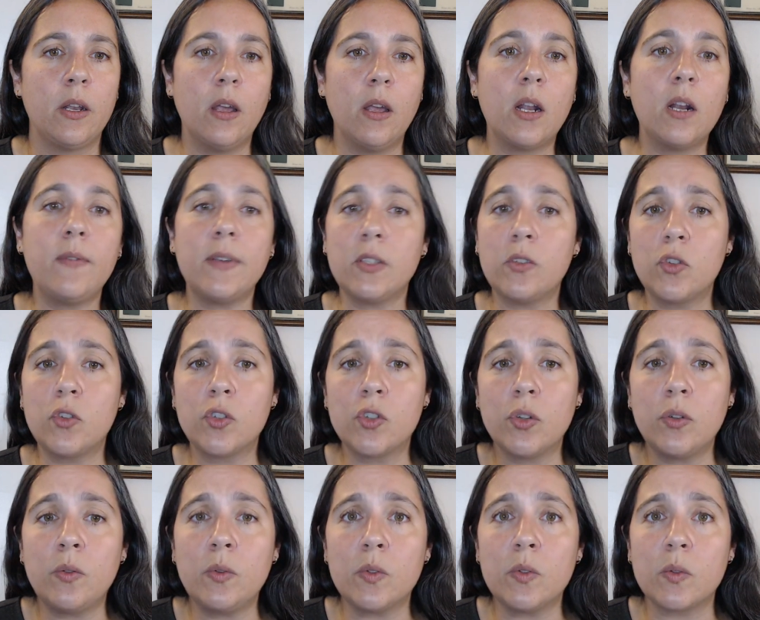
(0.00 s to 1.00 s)
None of us
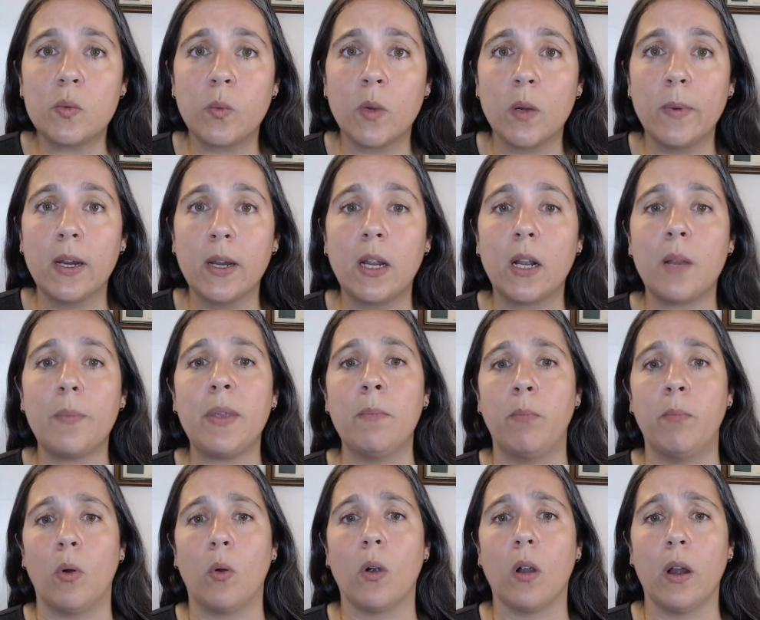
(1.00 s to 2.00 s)
choose where we're going to be
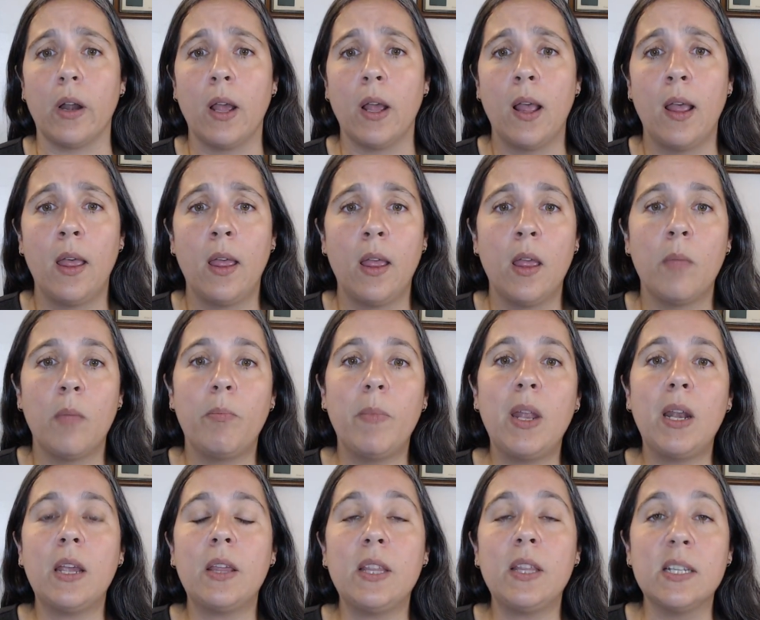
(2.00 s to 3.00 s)
born,
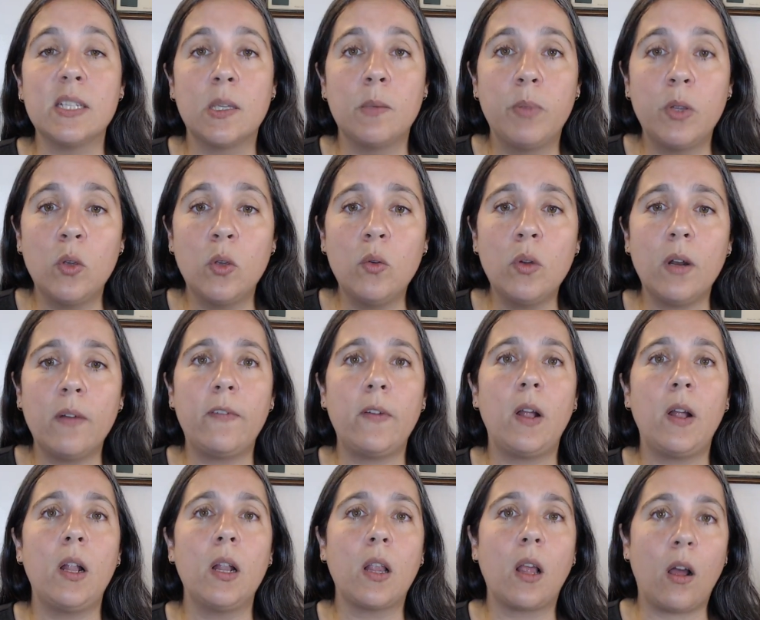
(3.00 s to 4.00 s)
Many of these
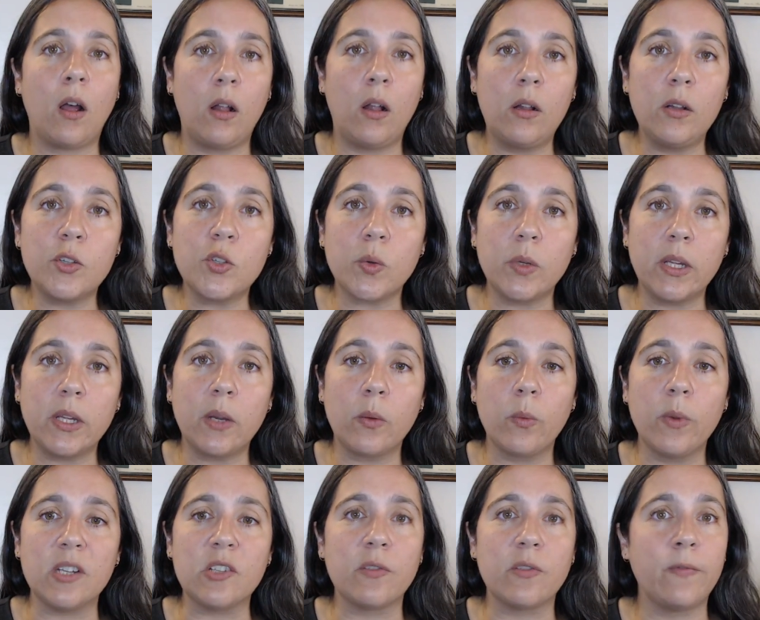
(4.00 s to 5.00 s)
beautiful, culturally
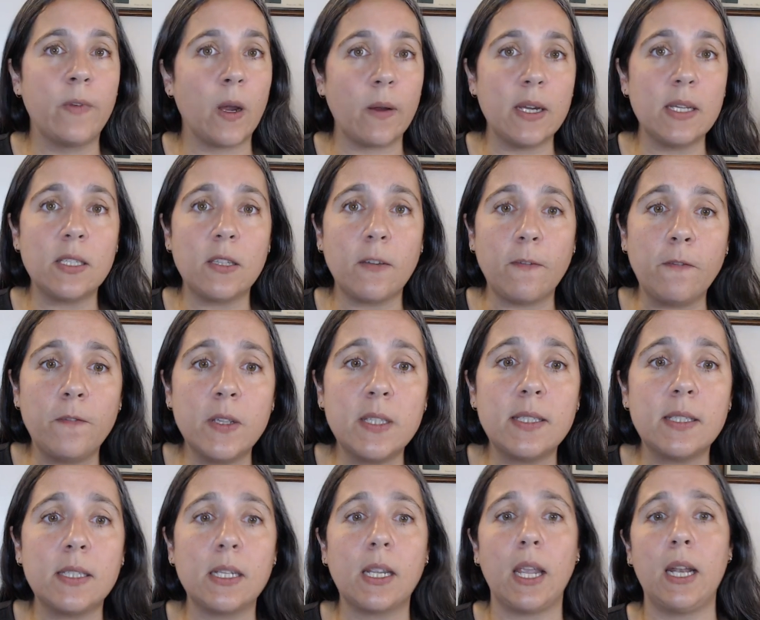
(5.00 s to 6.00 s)
rich, very
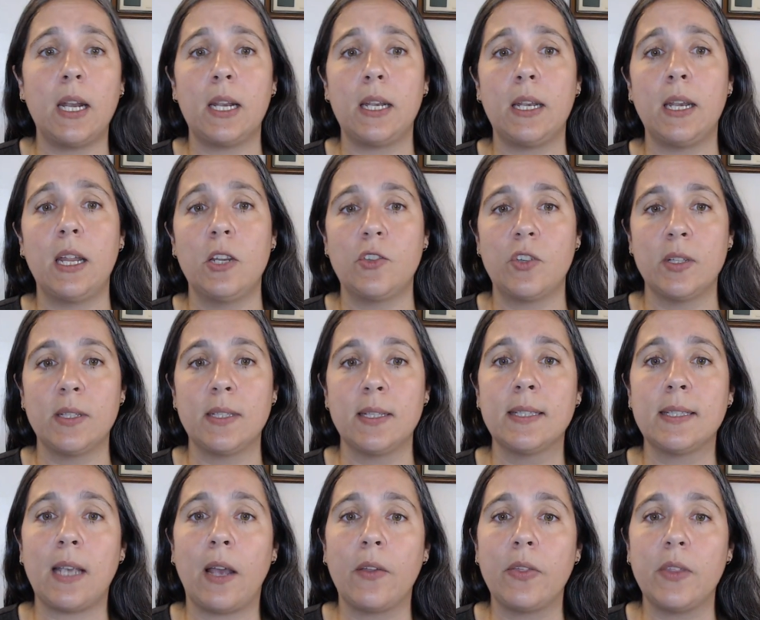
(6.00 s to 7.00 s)
sophisticated nations
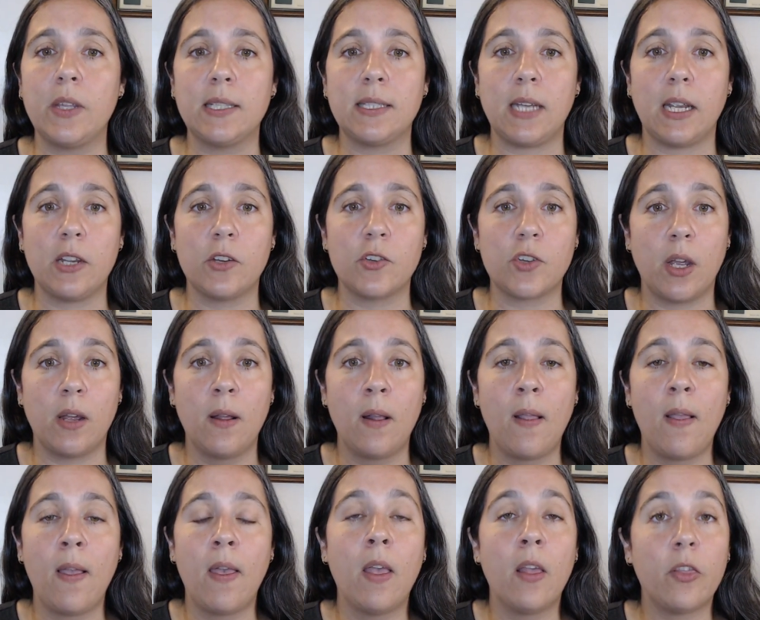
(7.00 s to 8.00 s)
in Southeast Asia,
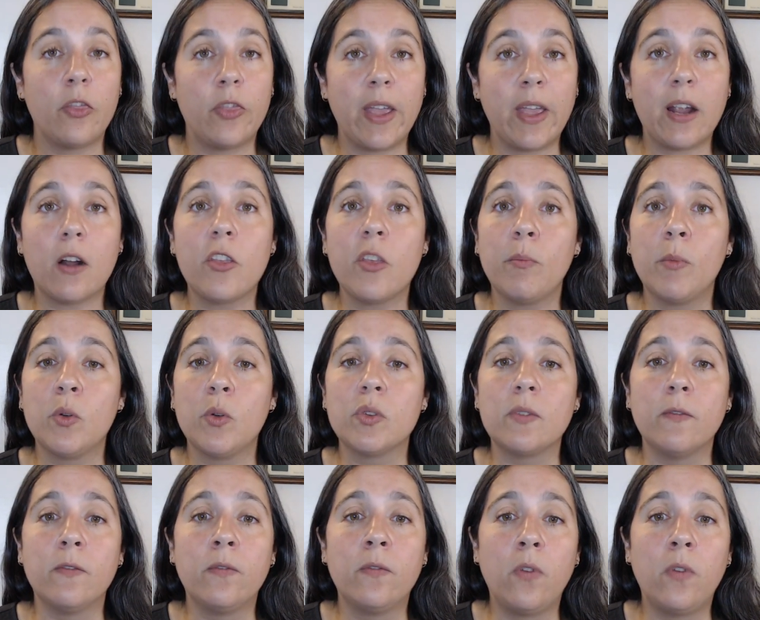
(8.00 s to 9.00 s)
they are the
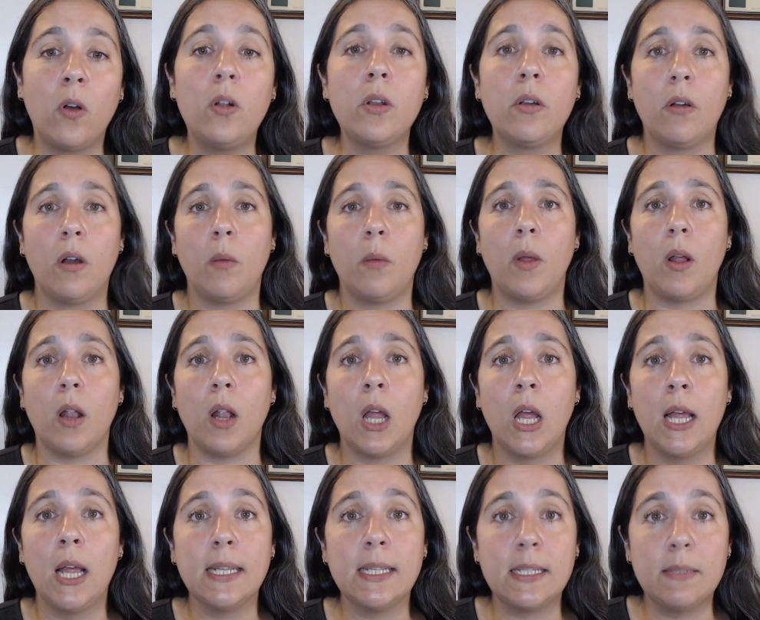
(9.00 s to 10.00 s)
most vulnerable,
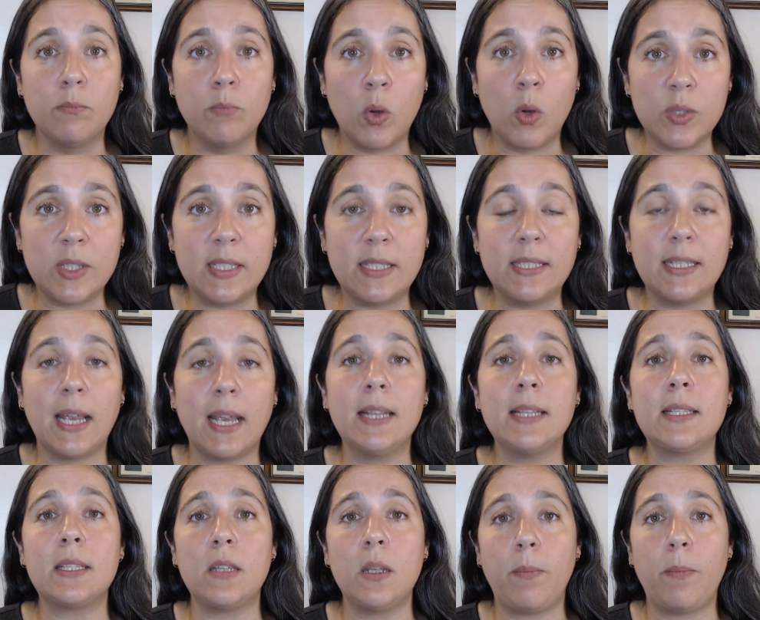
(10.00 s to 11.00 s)
most
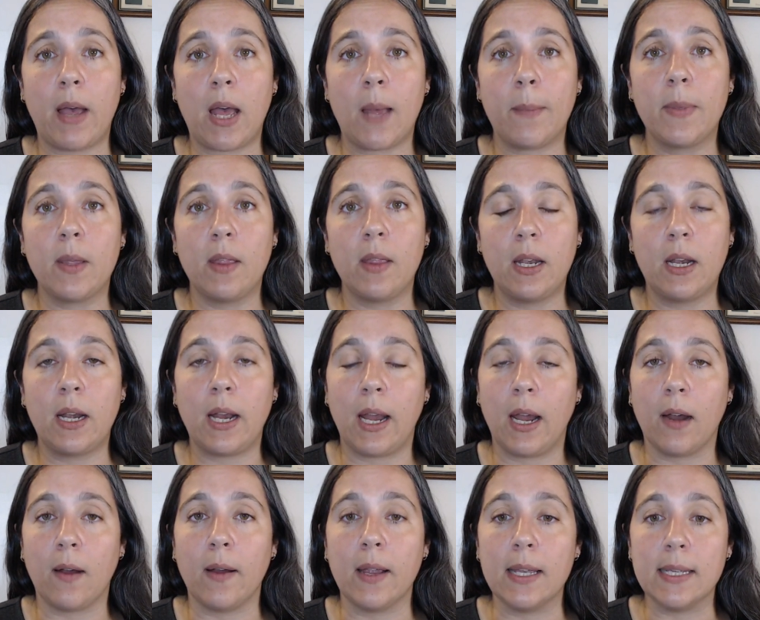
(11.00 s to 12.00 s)
densely populated
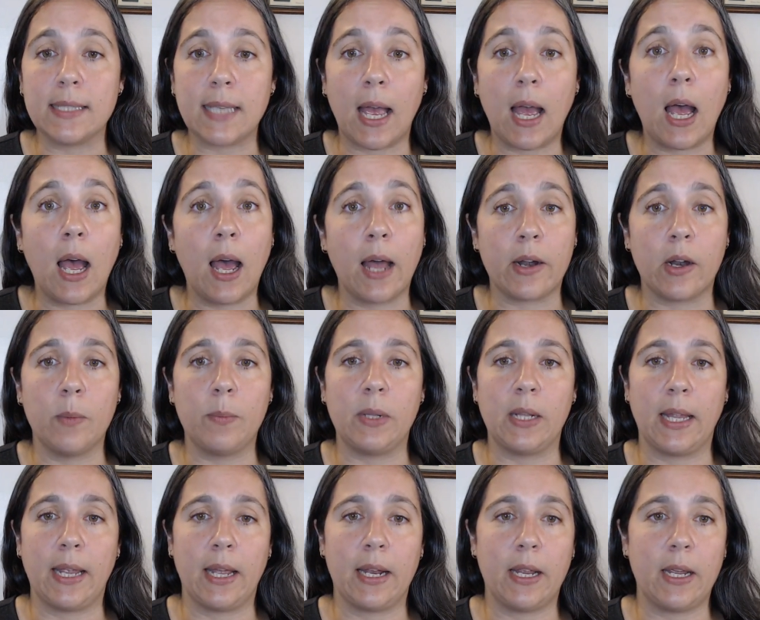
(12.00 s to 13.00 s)
areas on our
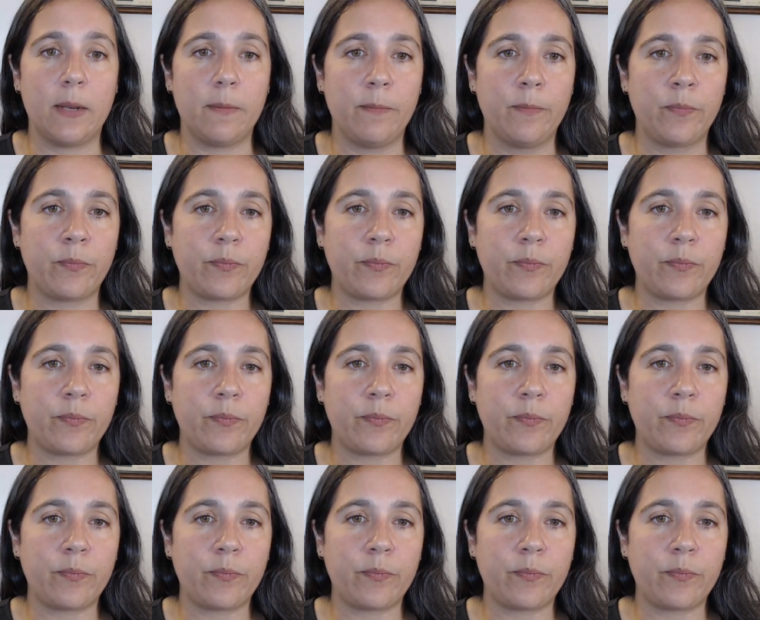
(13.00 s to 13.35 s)
planet.